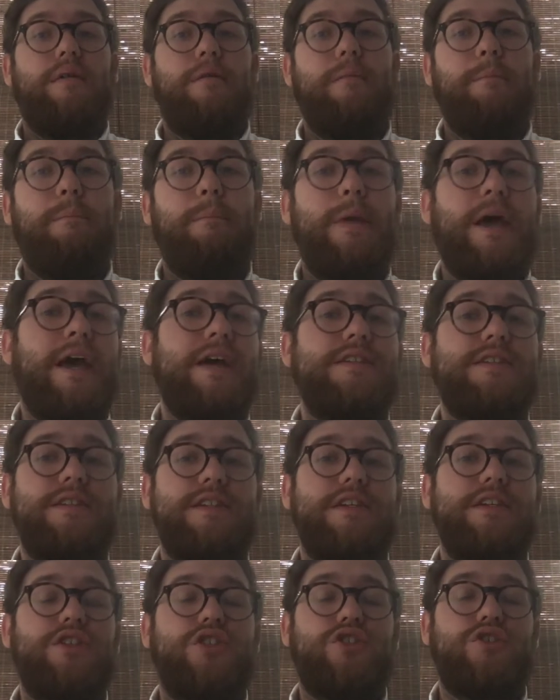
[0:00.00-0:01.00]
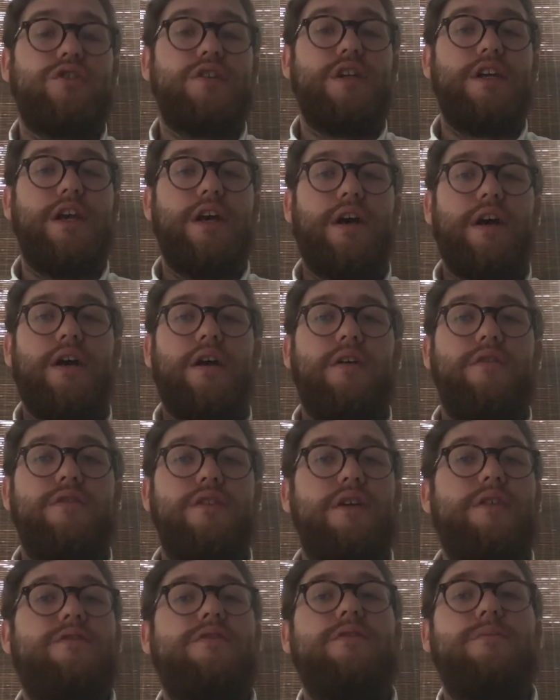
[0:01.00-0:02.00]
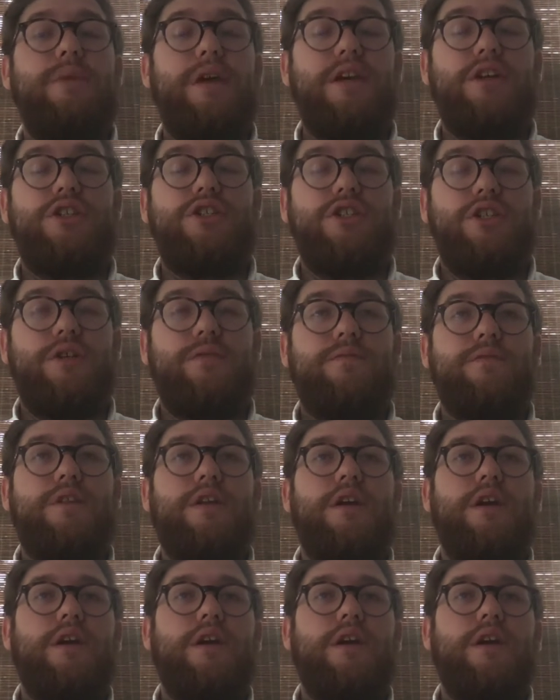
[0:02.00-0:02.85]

Mass entry of information.